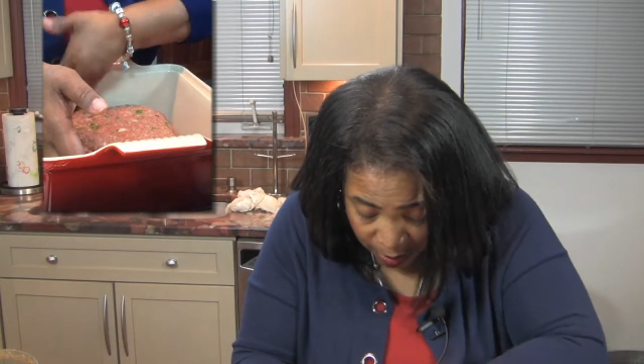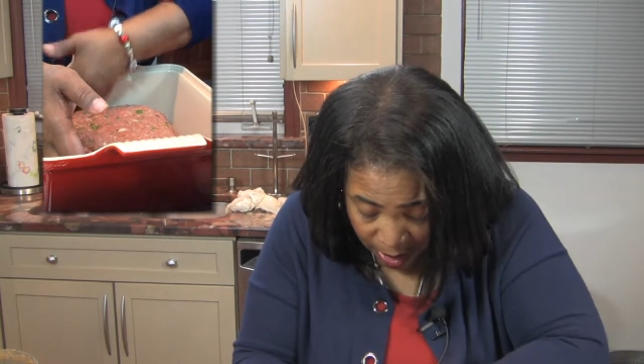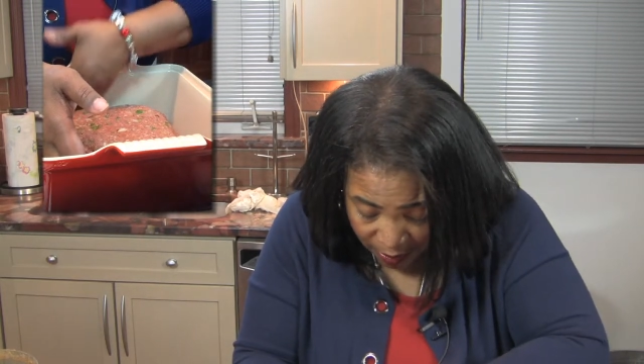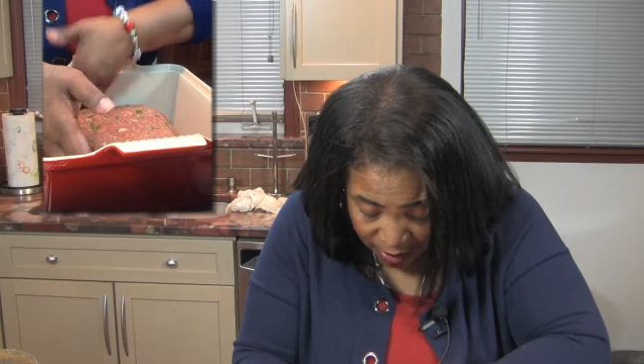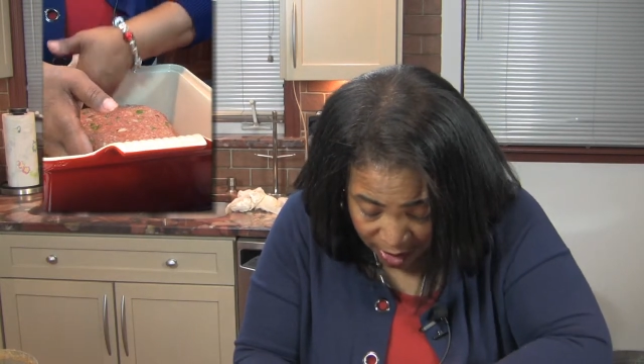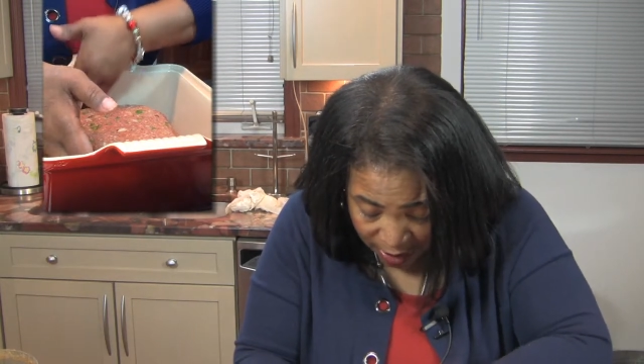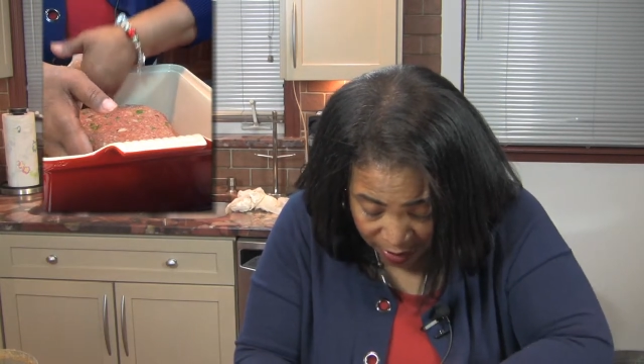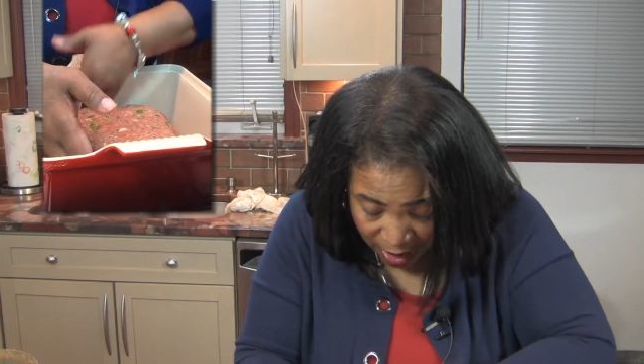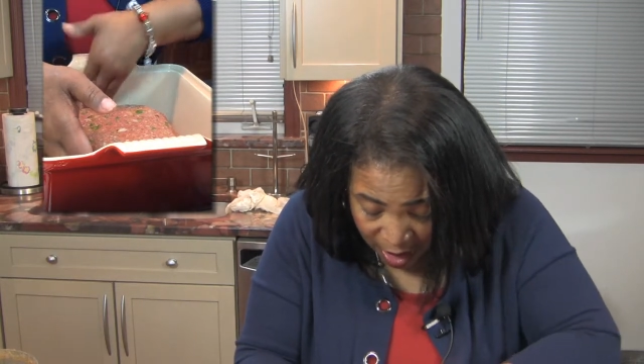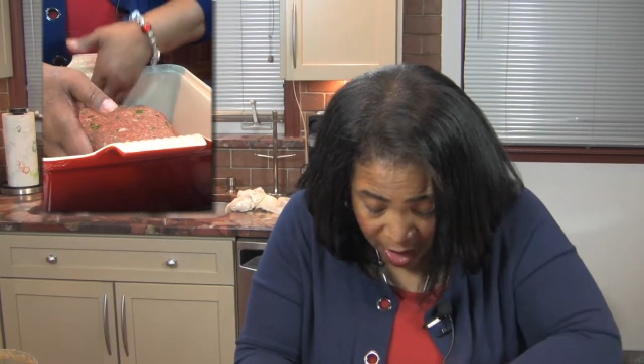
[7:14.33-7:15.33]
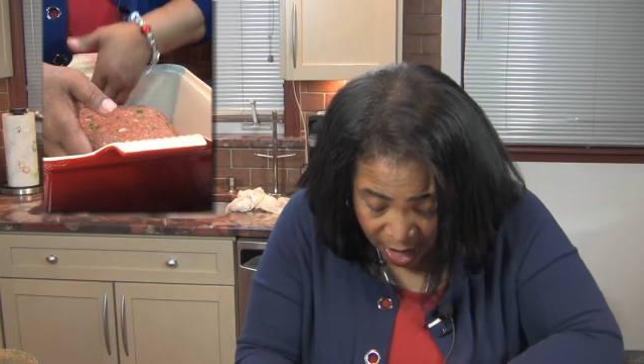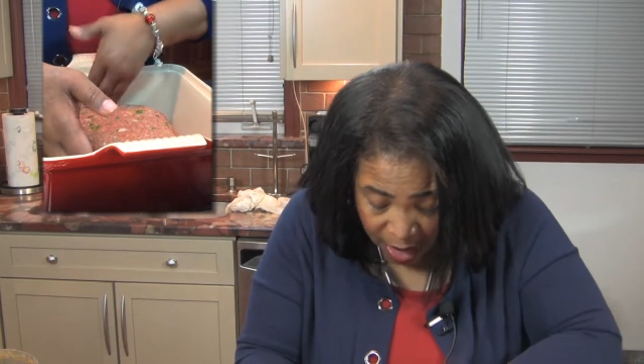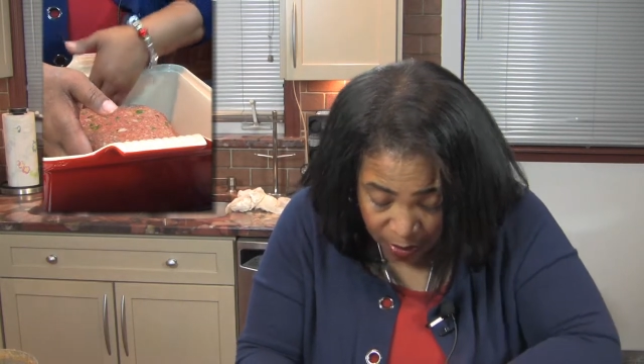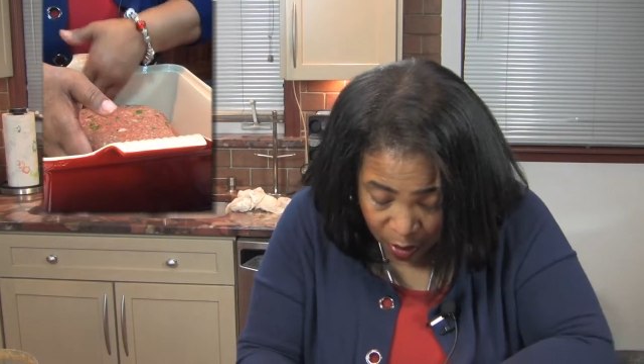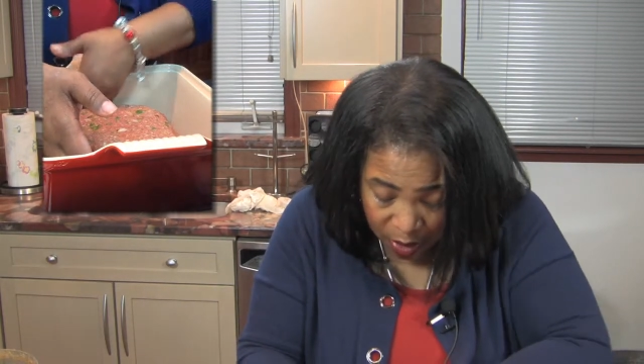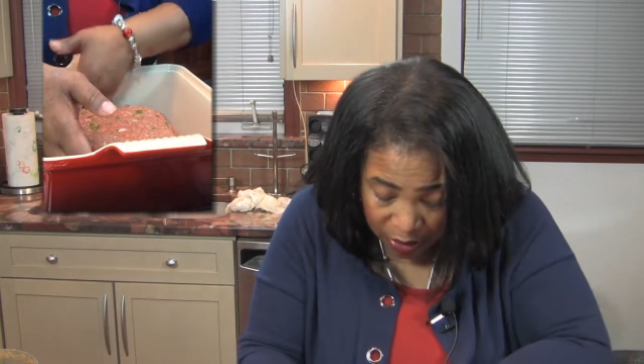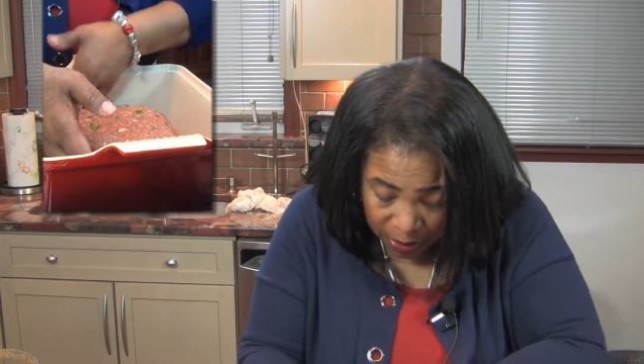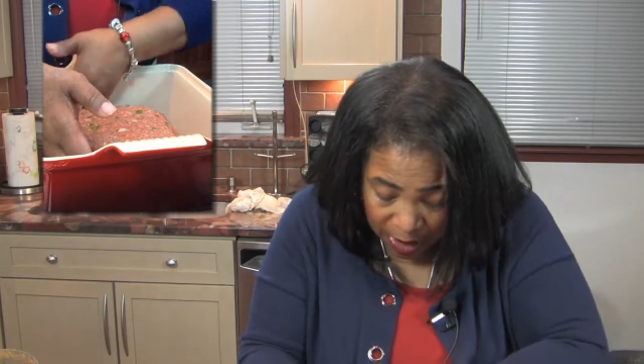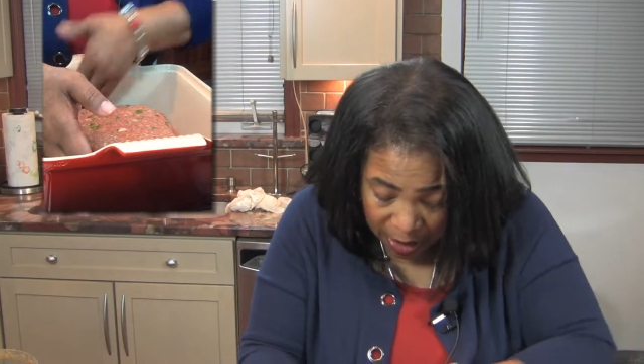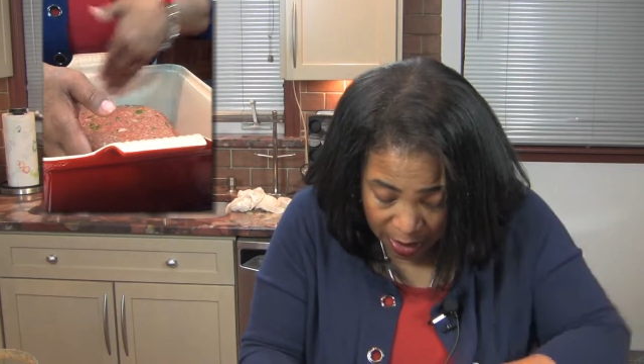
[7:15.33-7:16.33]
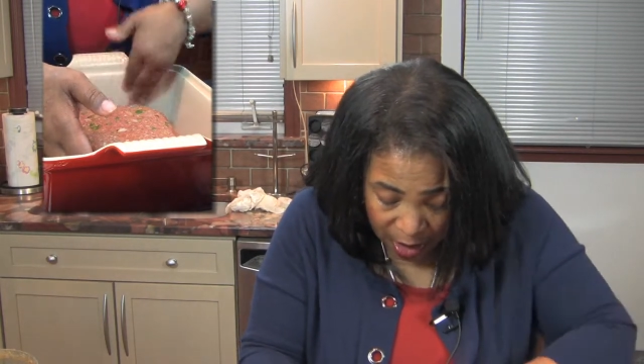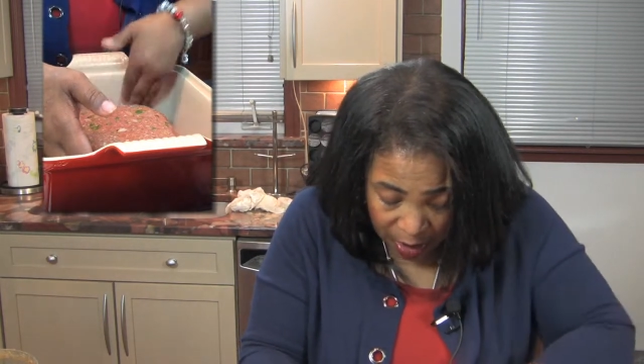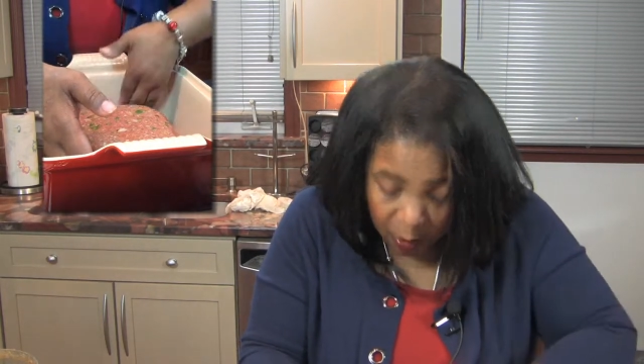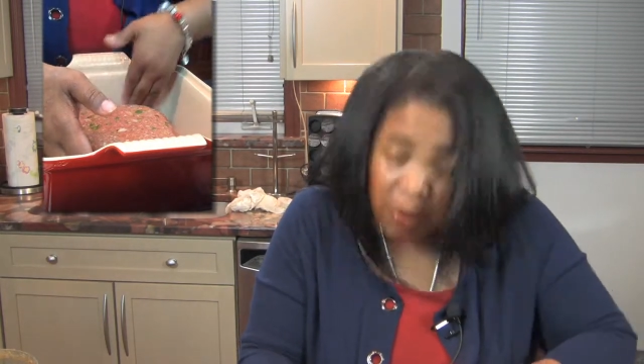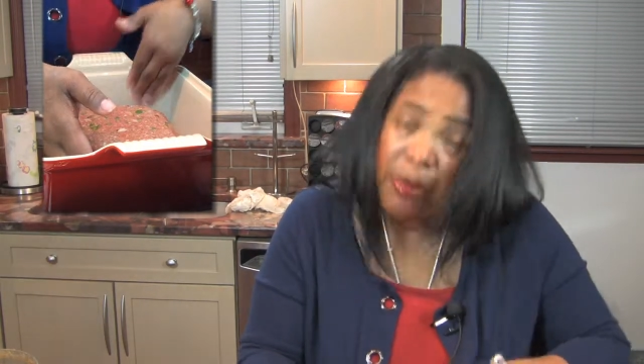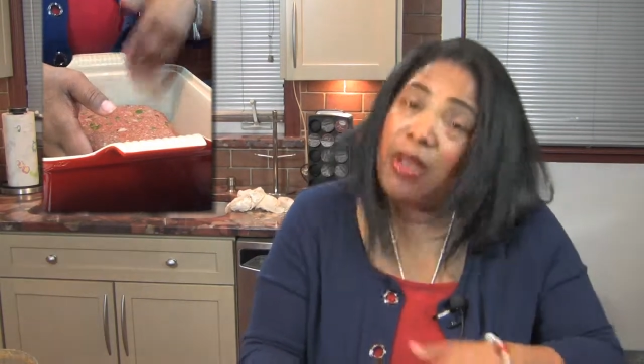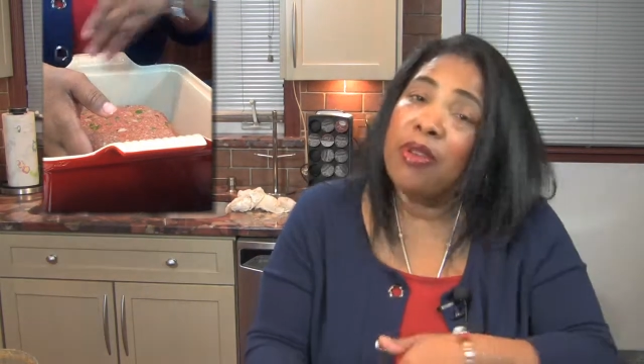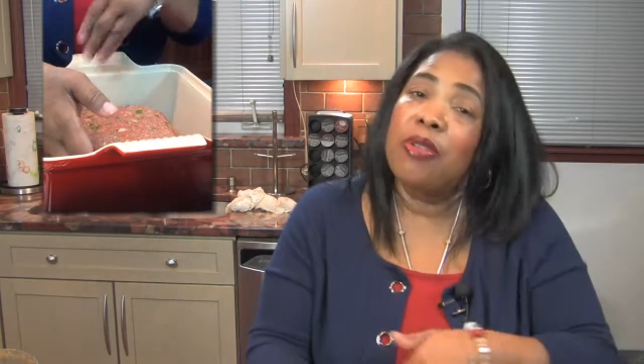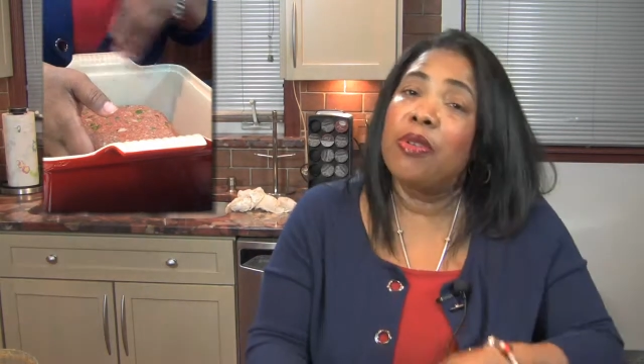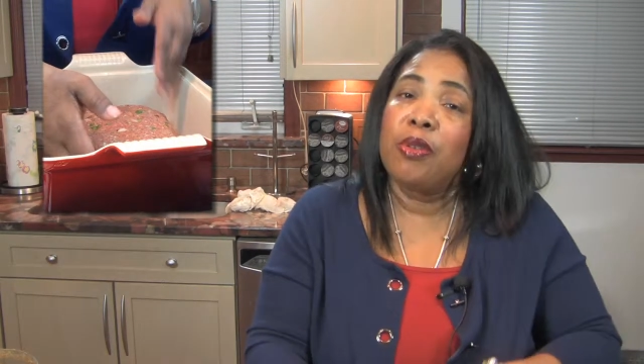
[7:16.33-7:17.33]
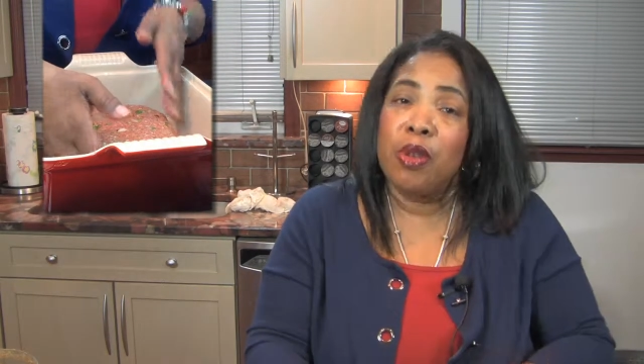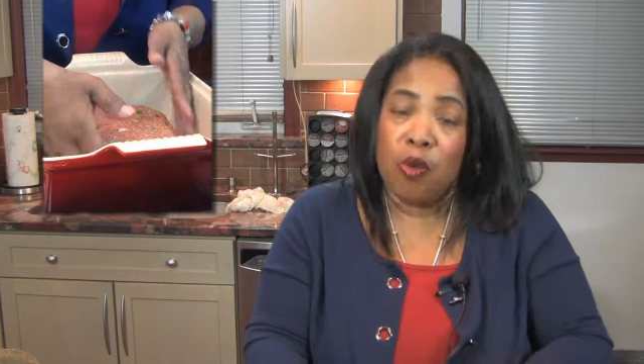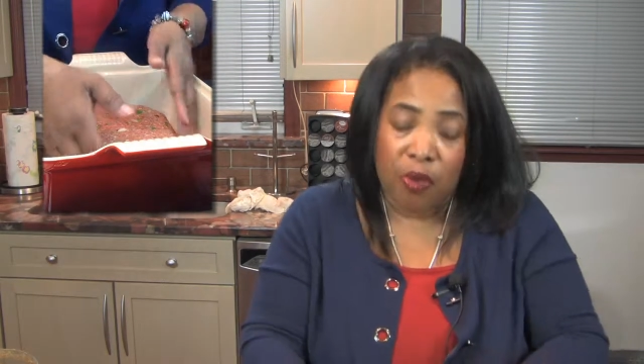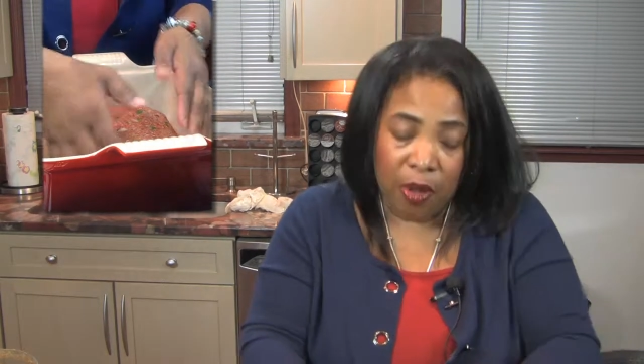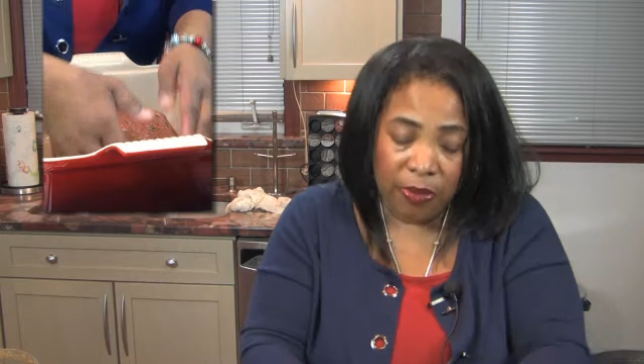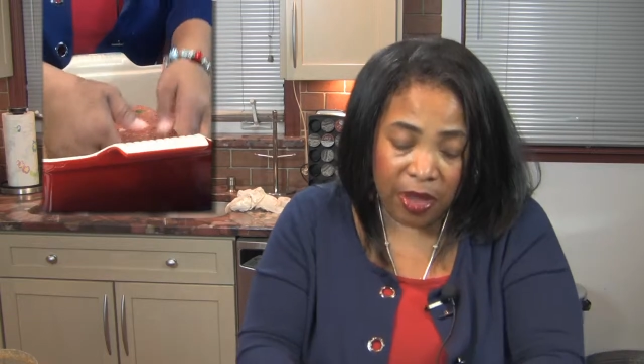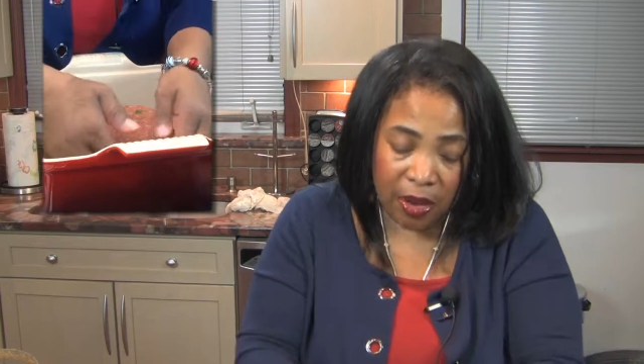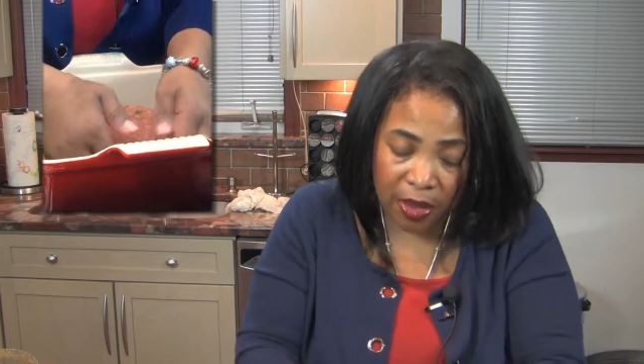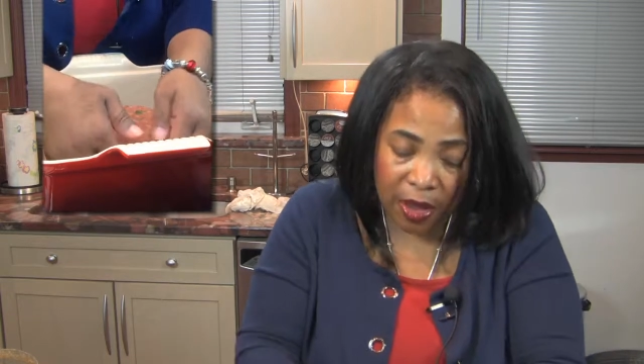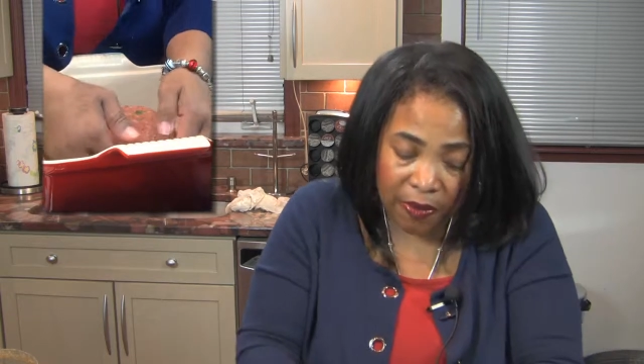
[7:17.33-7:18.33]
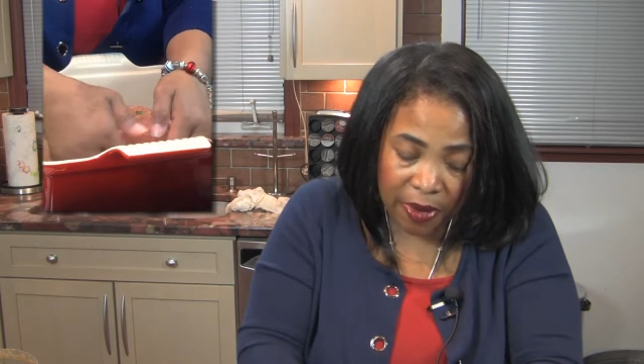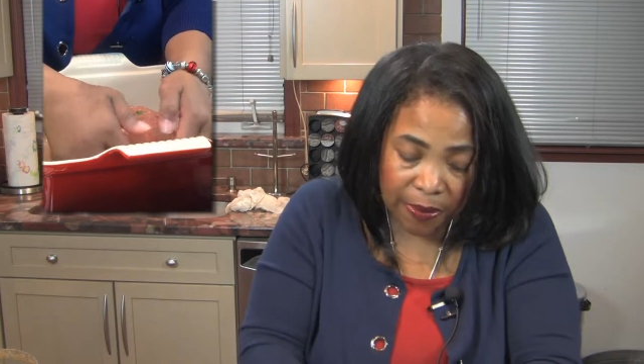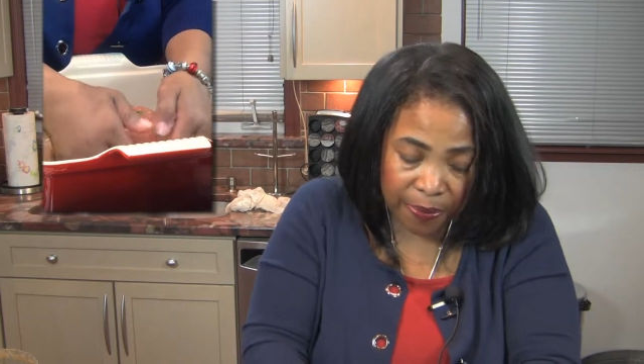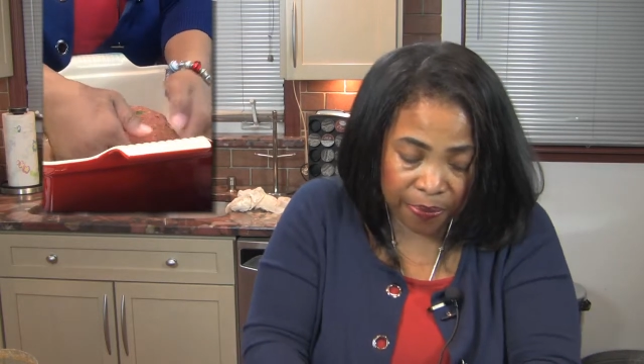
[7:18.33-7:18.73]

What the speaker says: Have a nice, and I'm going to make, when my other loaf comes out of the oven,